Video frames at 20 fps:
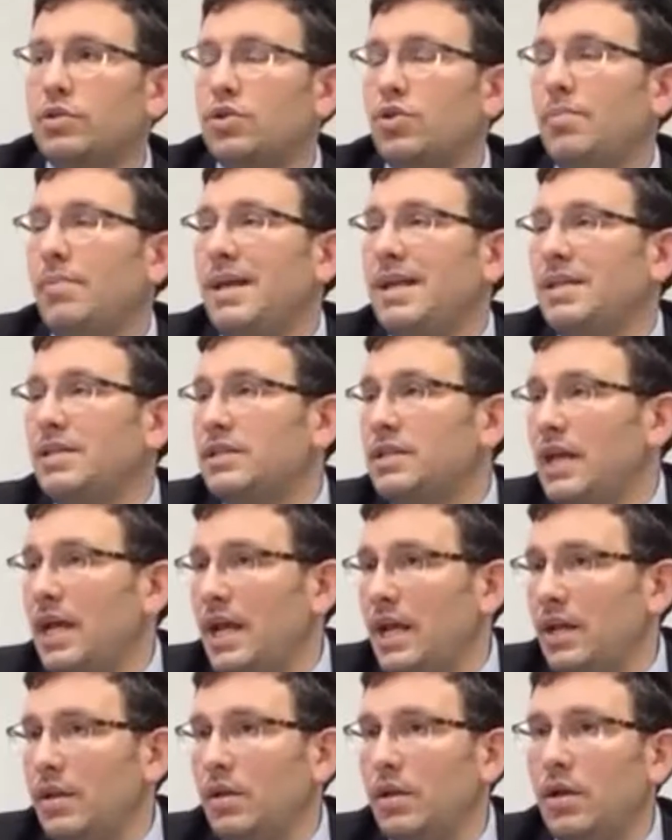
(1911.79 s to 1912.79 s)
to
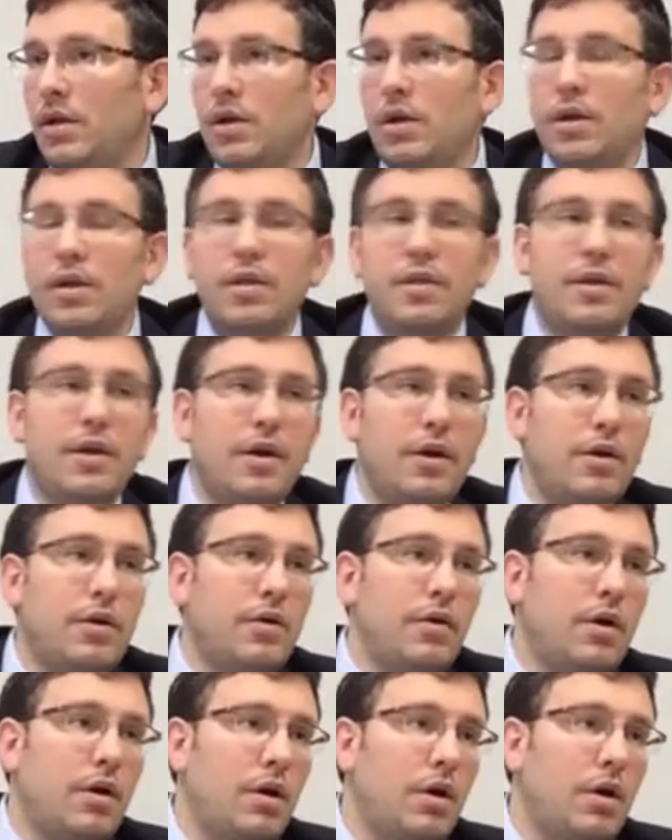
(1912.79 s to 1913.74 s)
maintain their